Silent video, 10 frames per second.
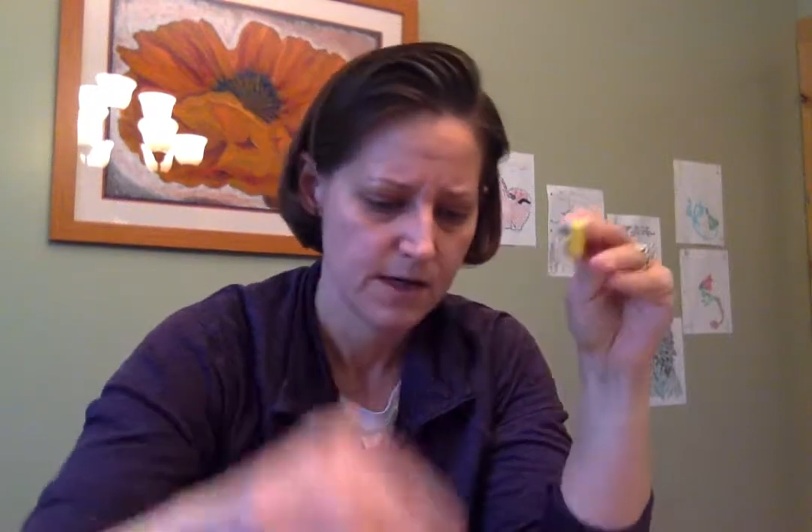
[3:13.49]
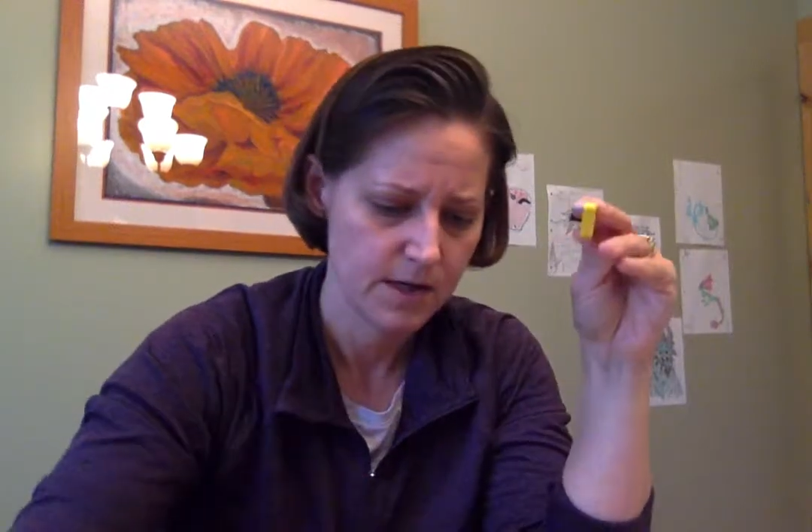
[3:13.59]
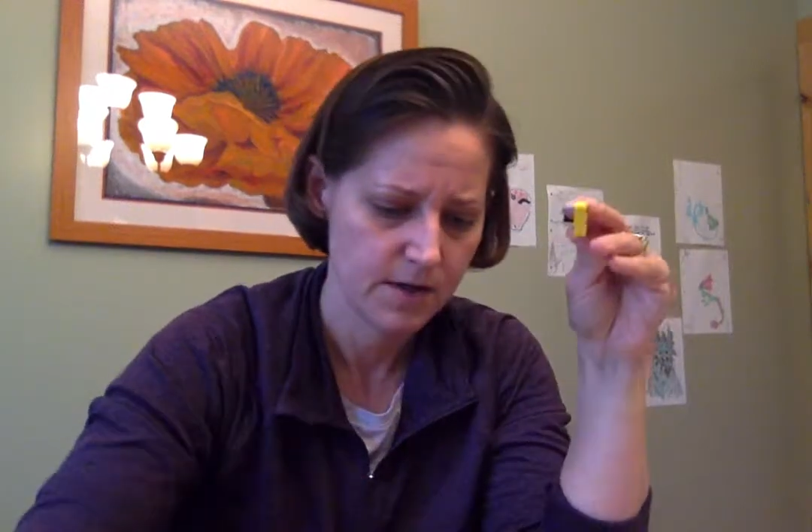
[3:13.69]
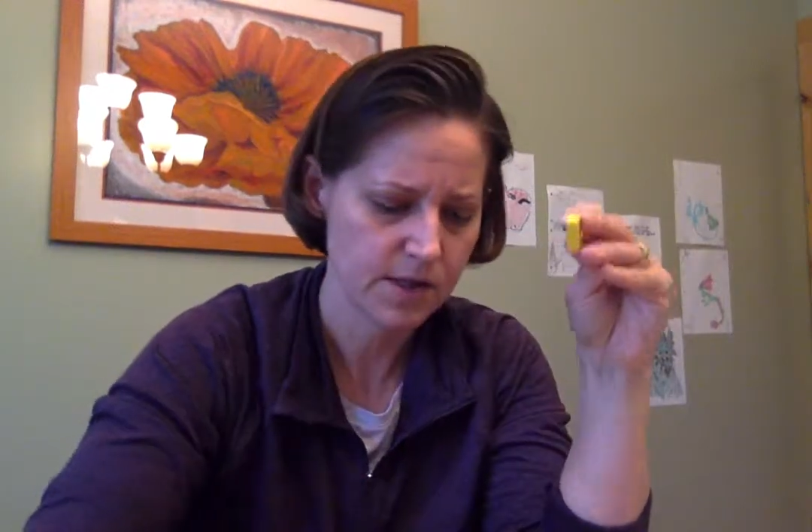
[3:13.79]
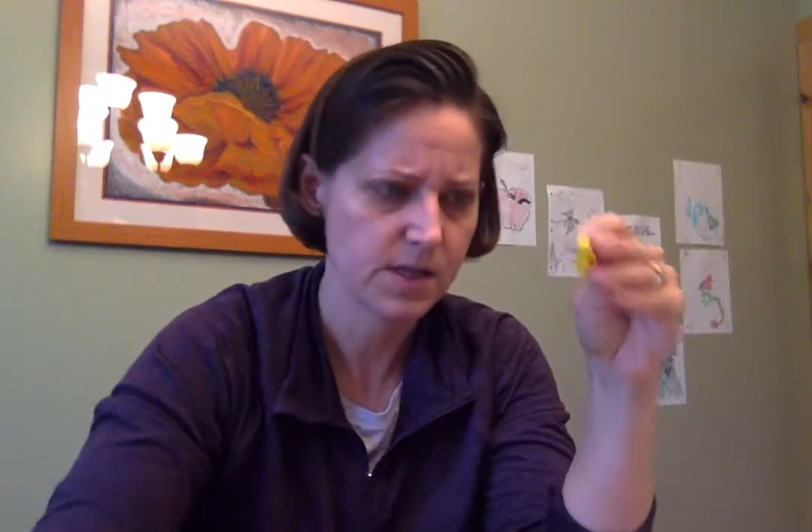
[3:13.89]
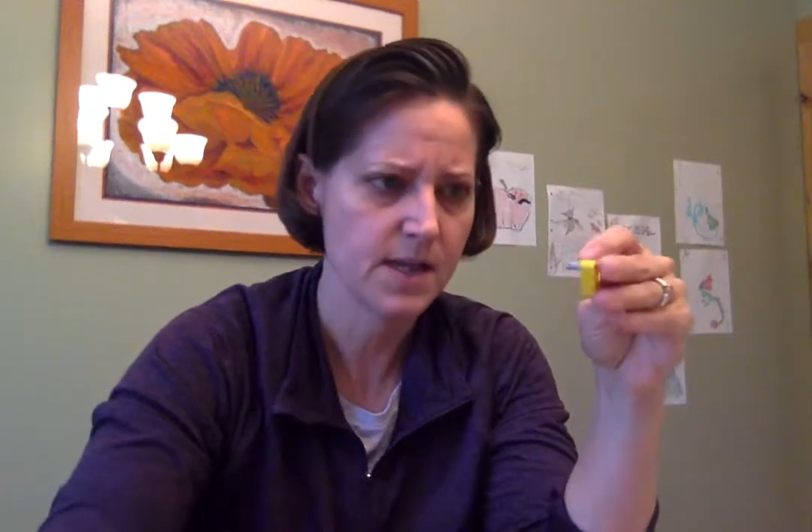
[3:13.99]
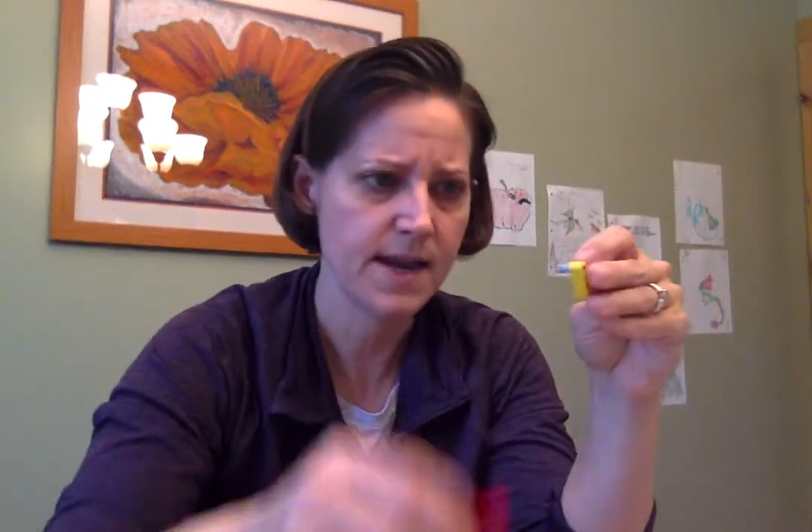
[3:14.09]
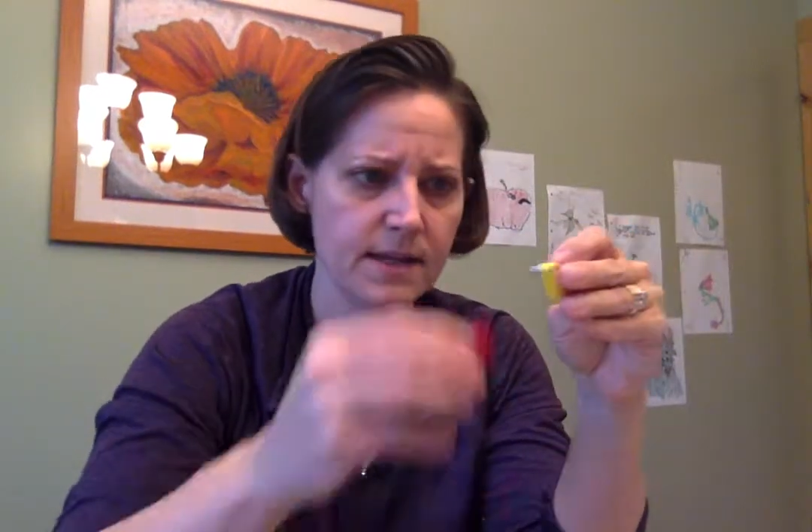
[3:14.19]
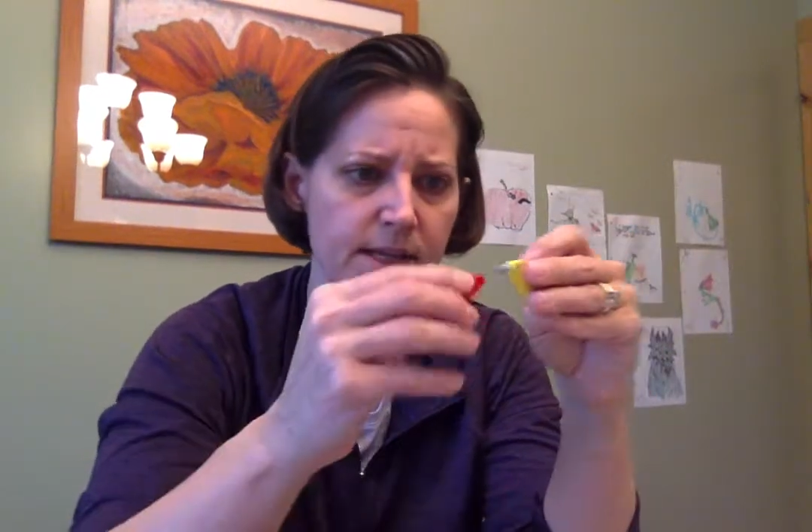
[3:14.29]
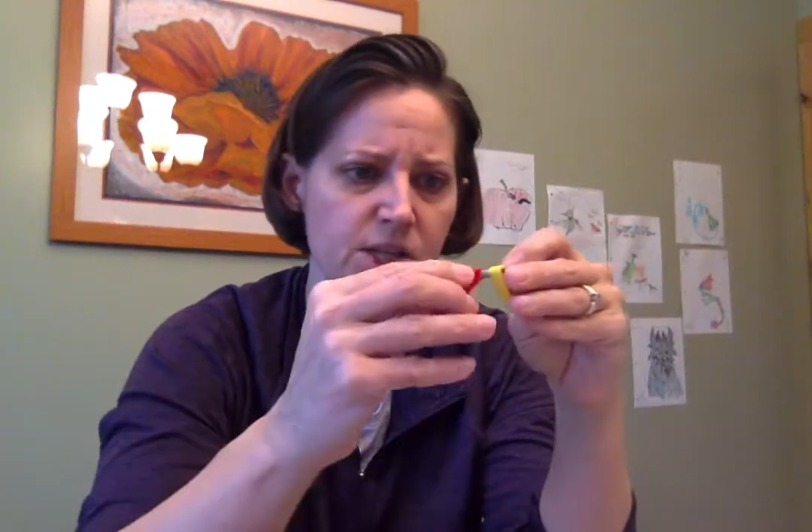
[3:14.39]
they're
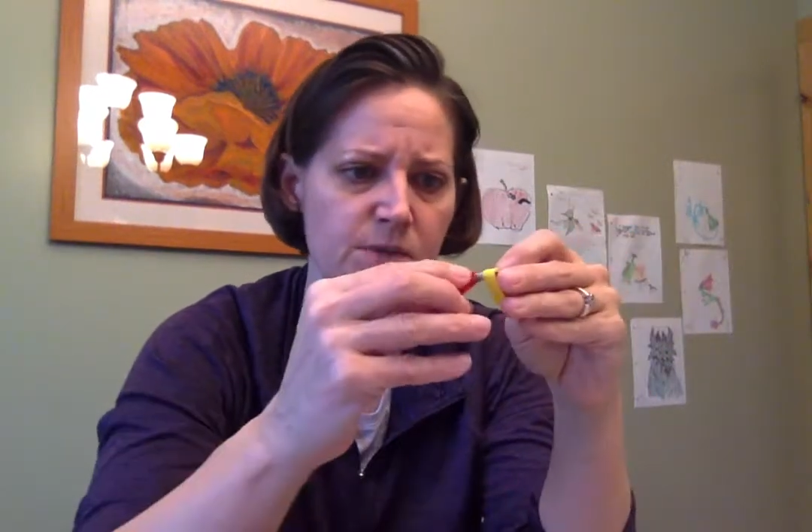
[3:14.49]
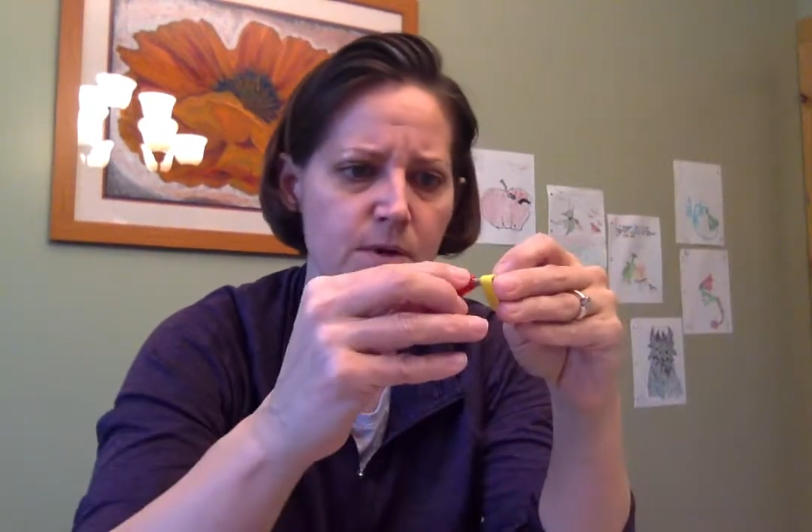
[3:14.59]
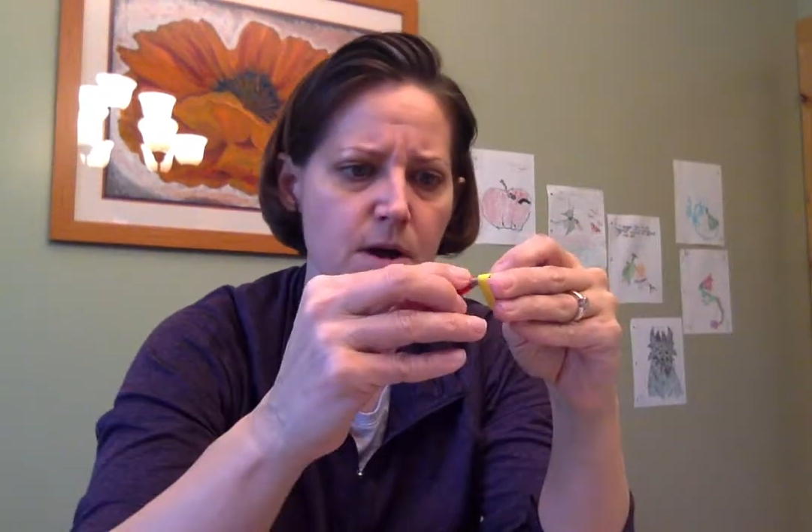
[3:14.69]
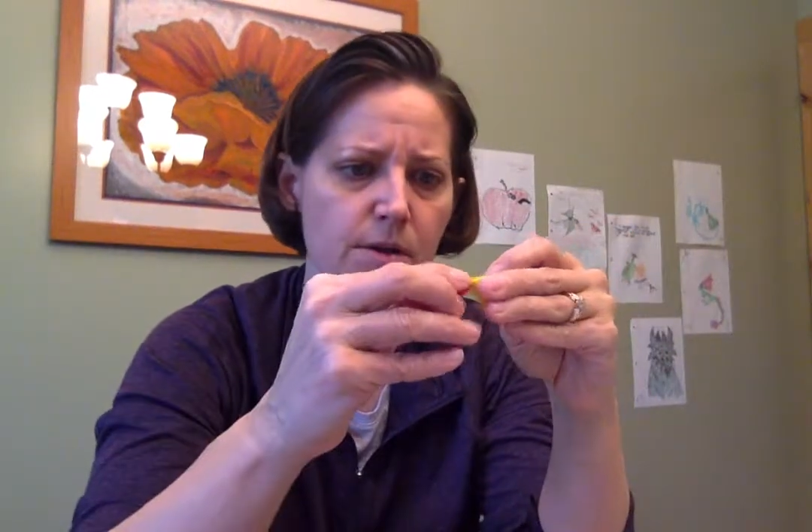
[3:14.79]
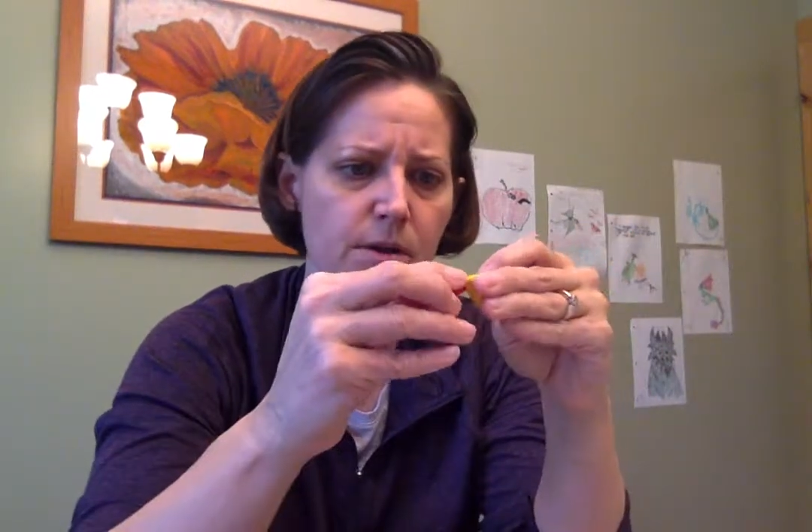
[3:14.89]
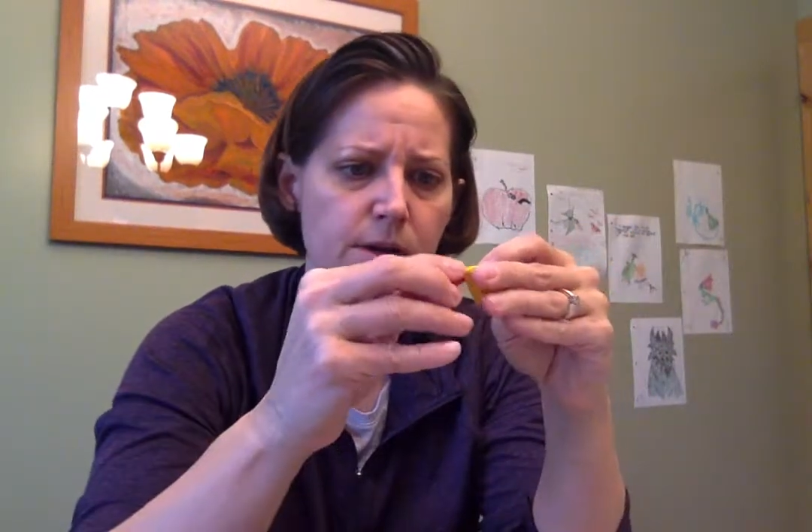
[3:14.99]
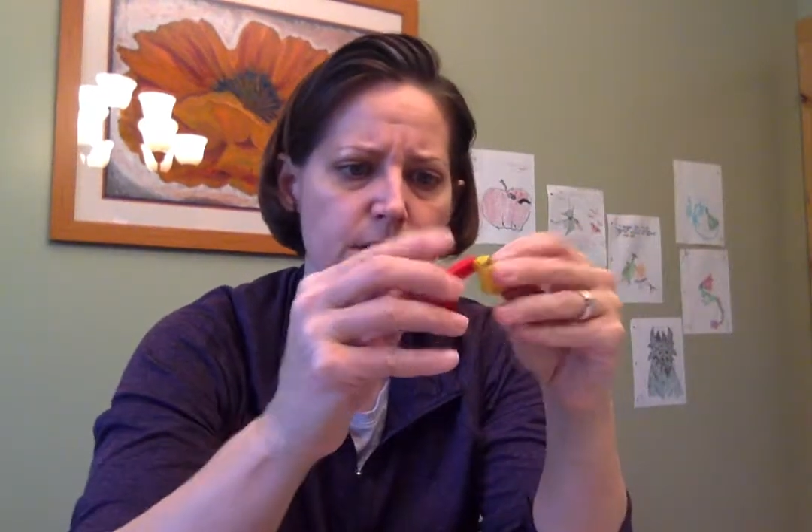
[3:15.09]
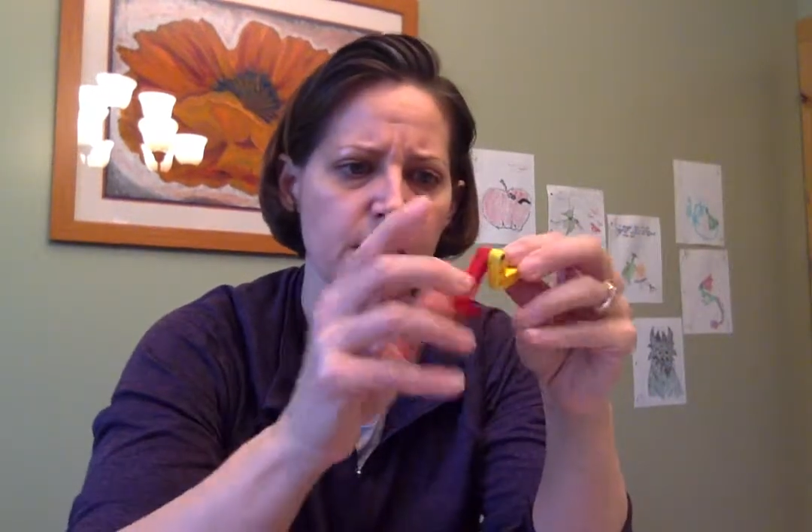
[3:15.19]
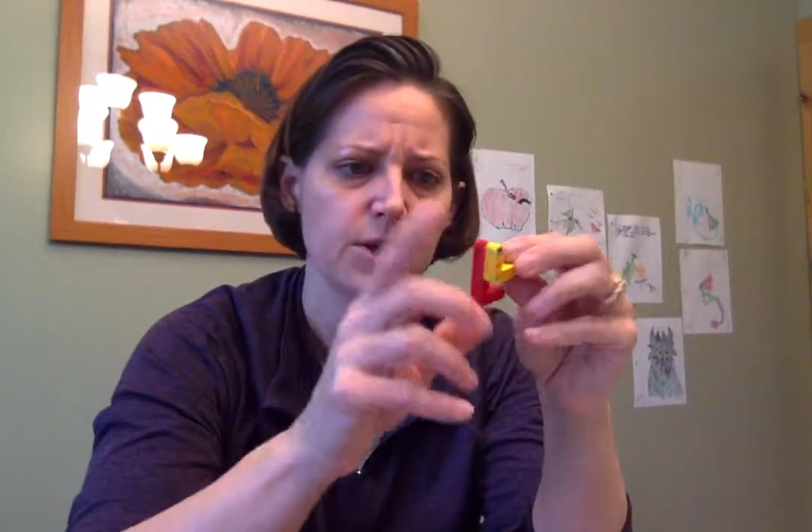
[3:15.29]
slightly smaller,